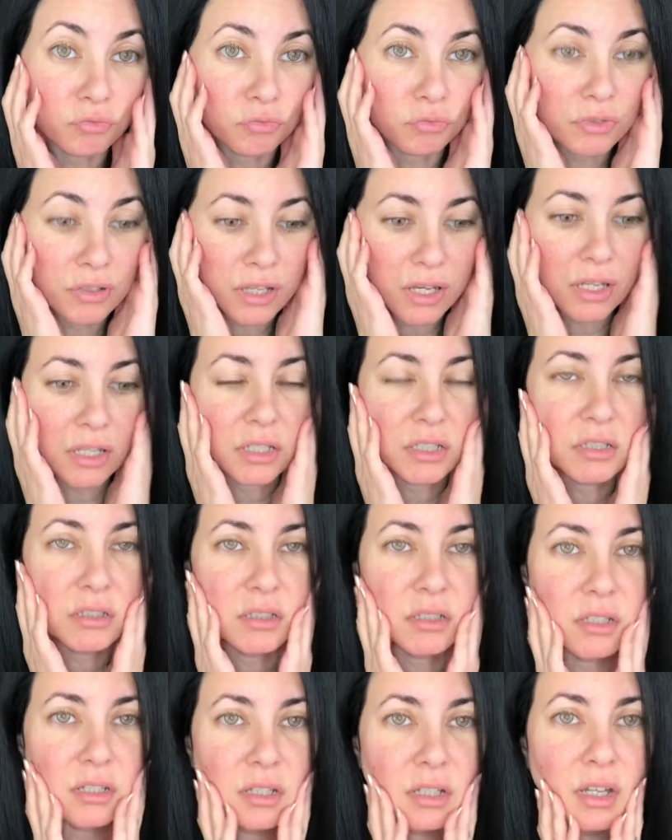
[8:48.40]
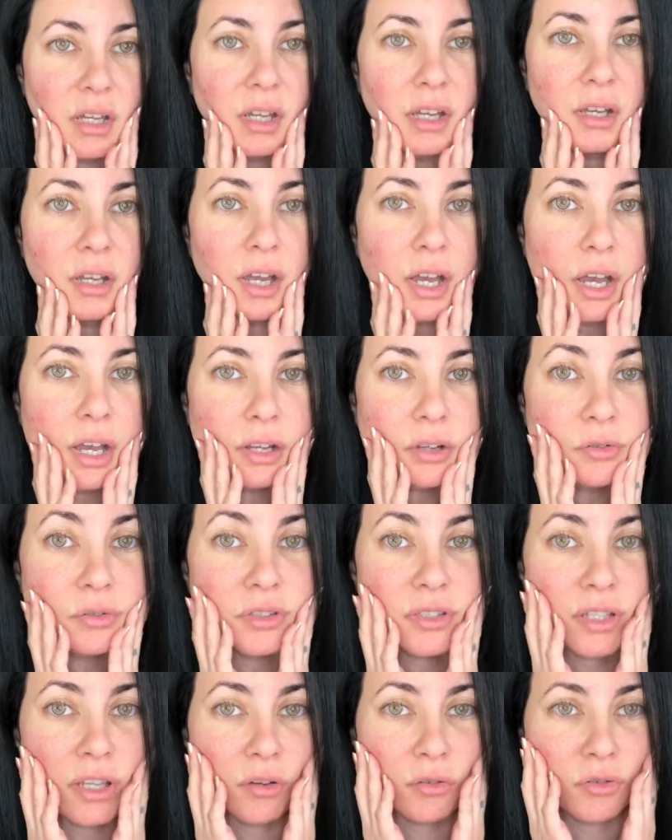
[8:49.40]
nice. I
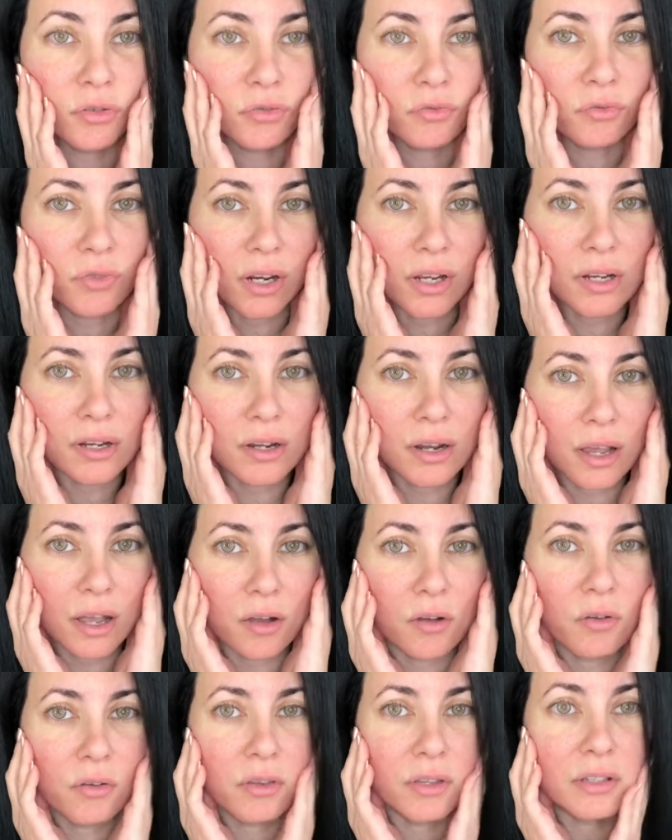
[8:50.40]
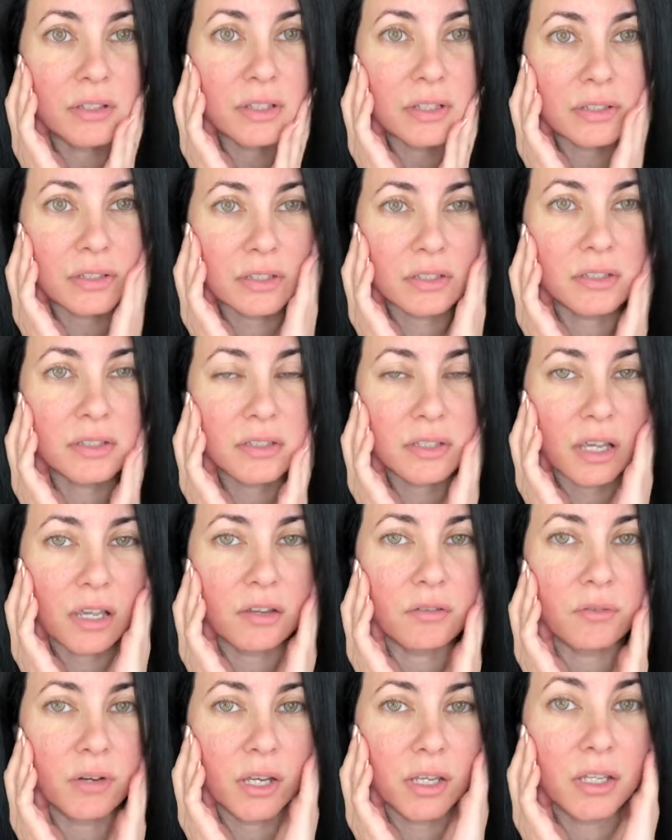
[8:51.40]
could tell you right now that this
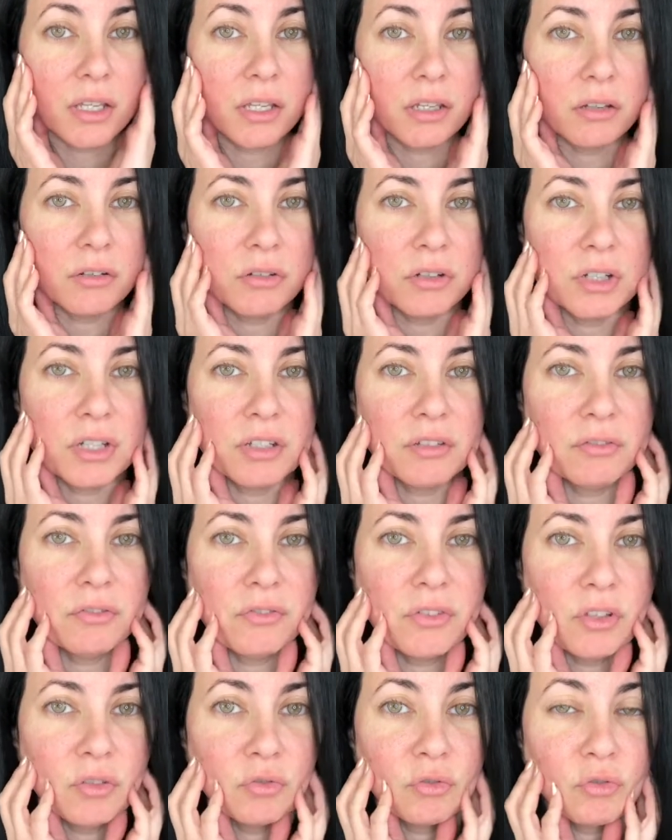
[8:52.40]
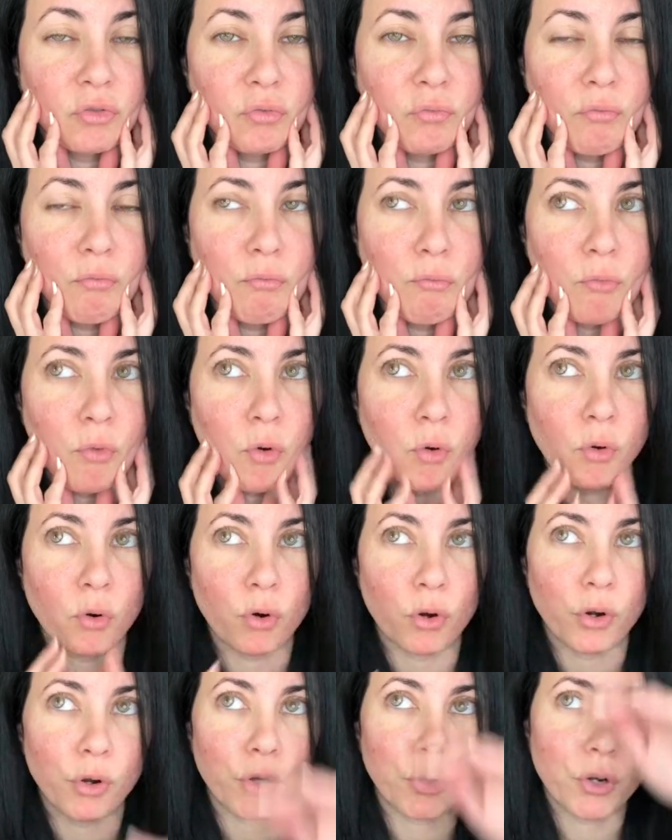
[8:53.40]
side right here, it feels
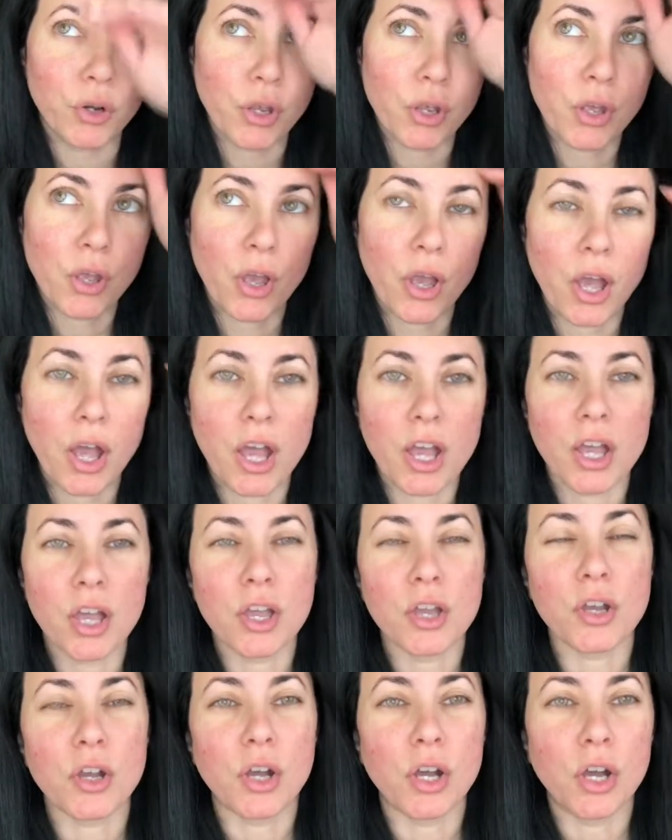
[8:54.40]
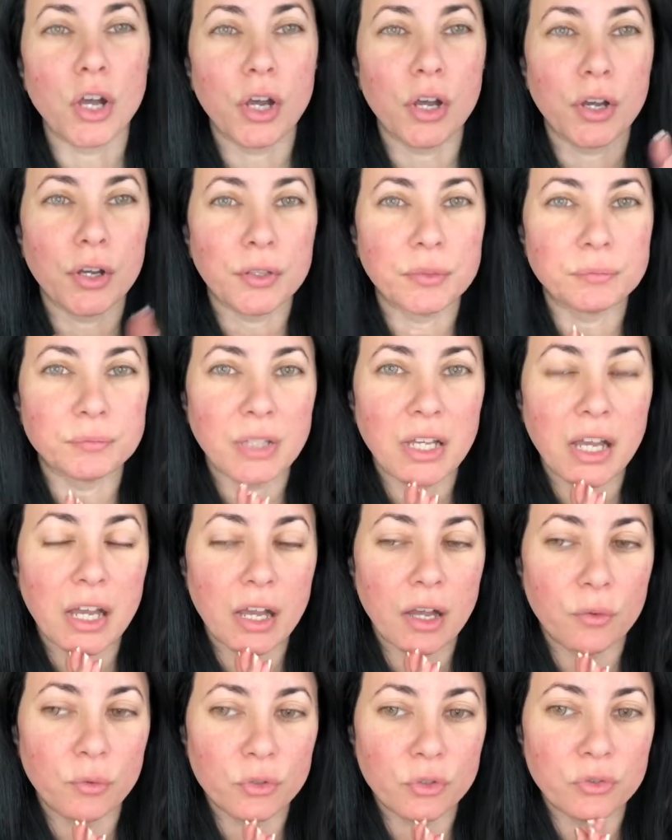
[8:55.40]
more
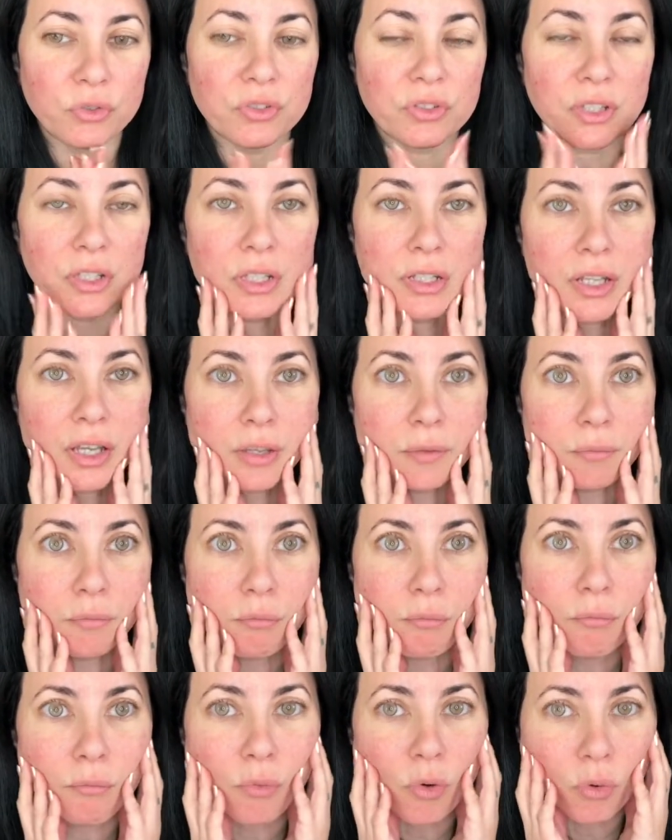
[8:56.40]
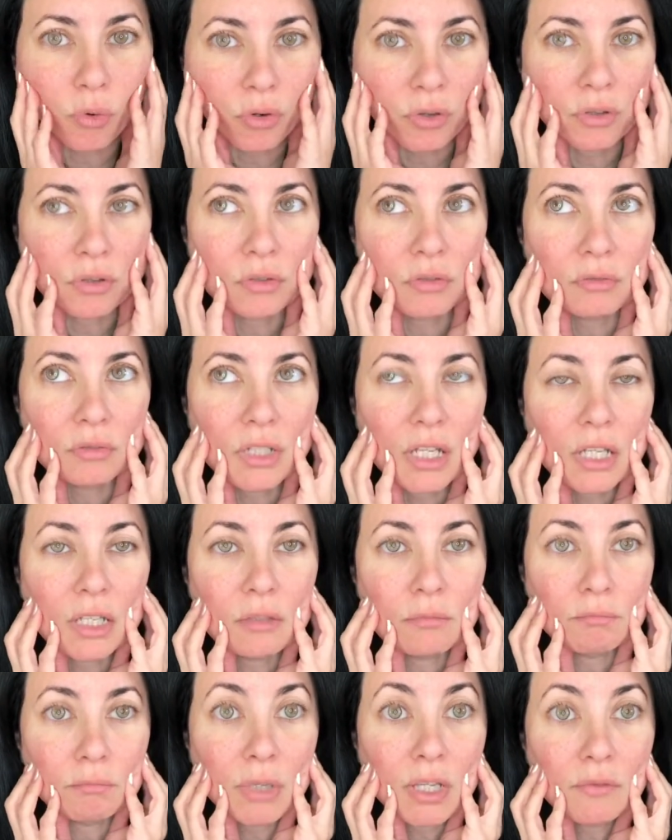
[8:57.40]
how would you say, like more like
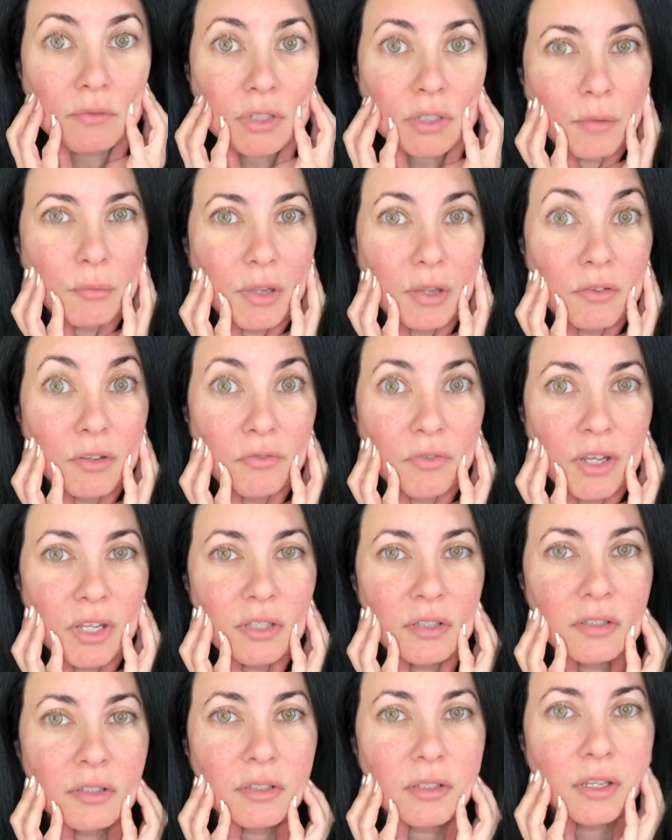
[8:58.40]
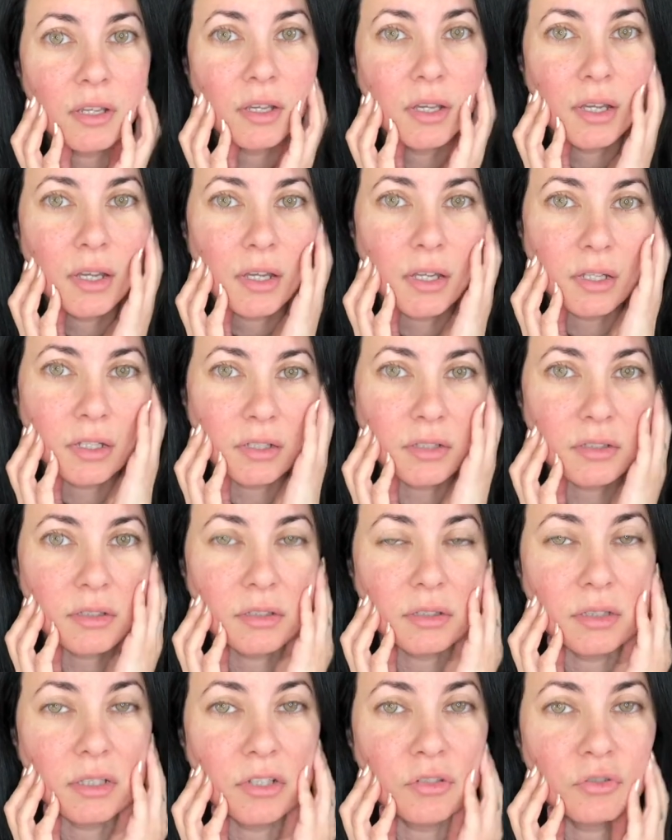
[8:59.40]
a baby face, because
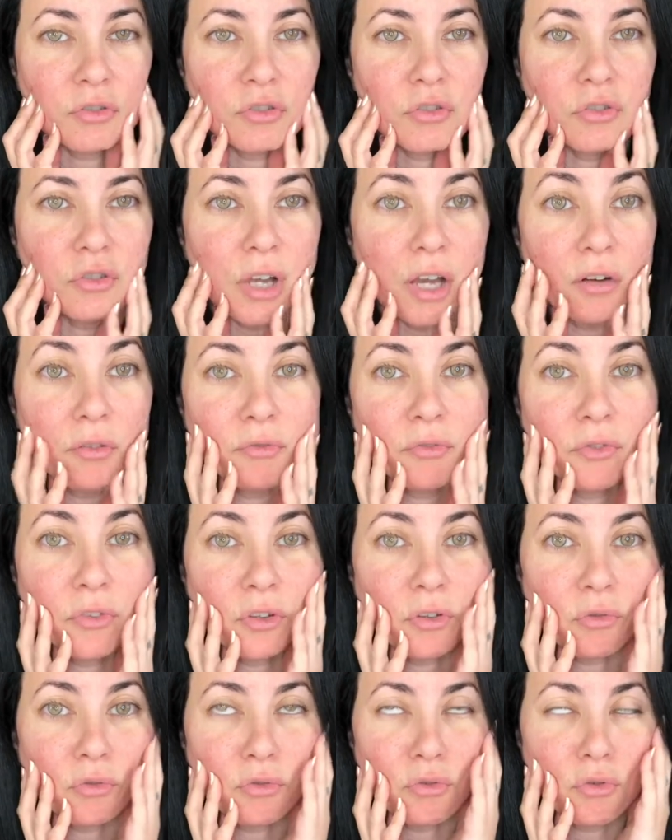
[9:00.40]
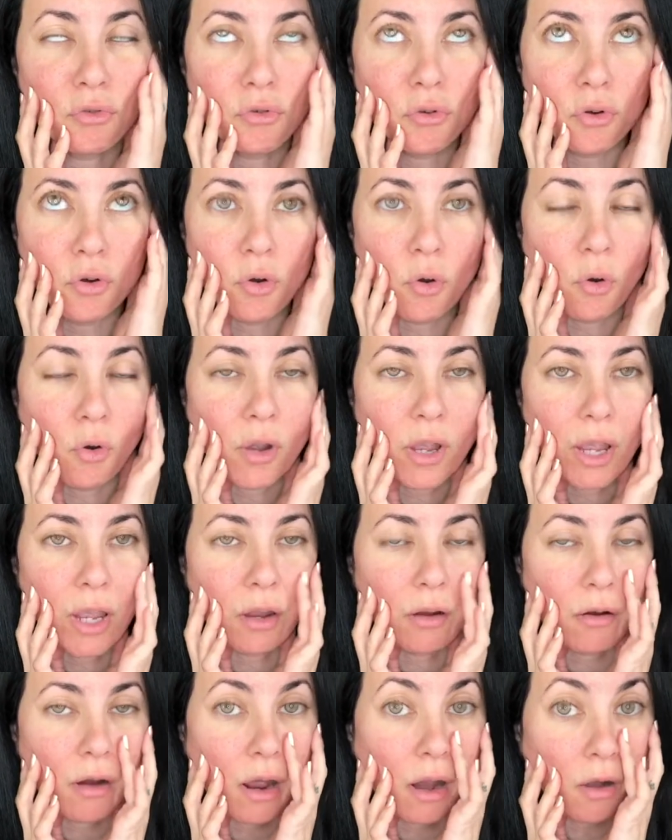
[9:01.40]
I don't feel no
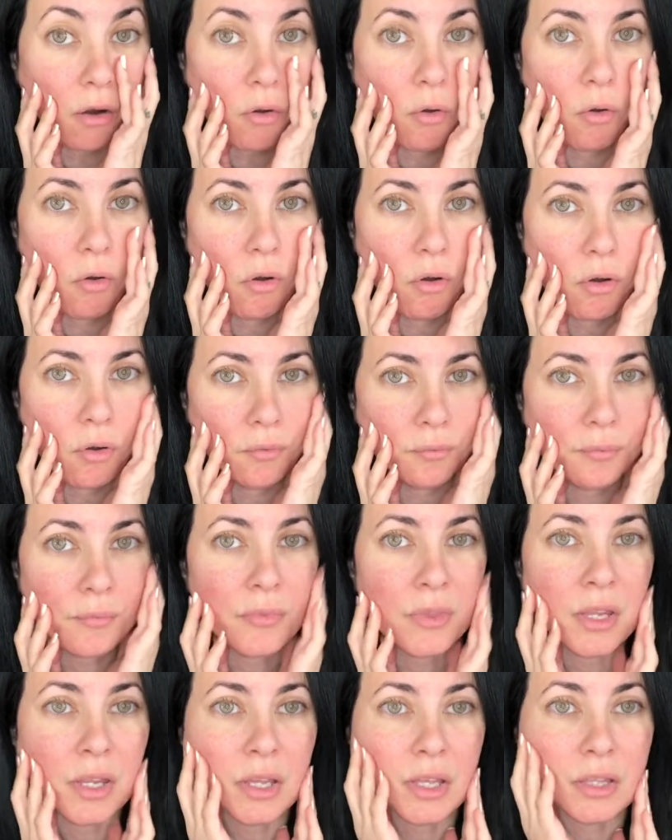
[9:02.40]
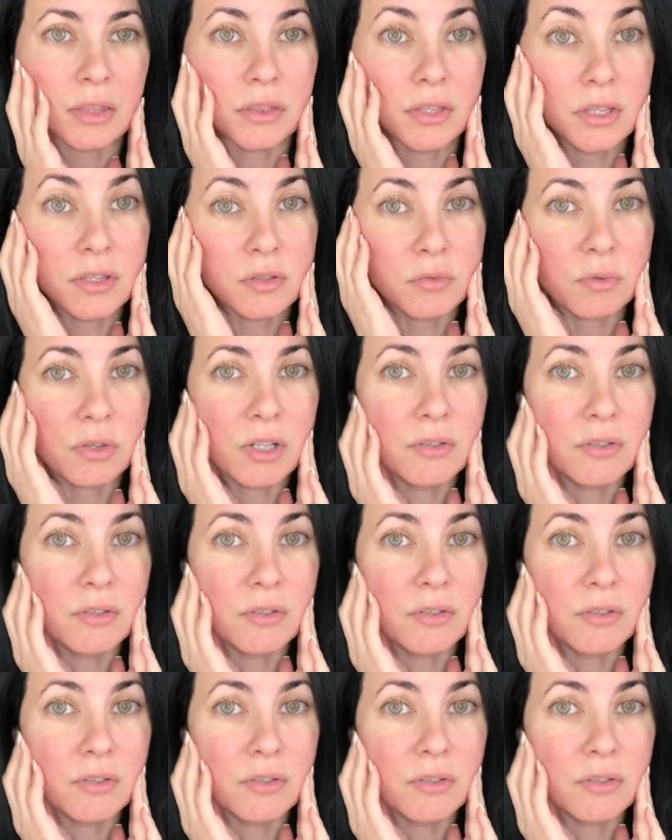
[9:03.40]
hair at all. This one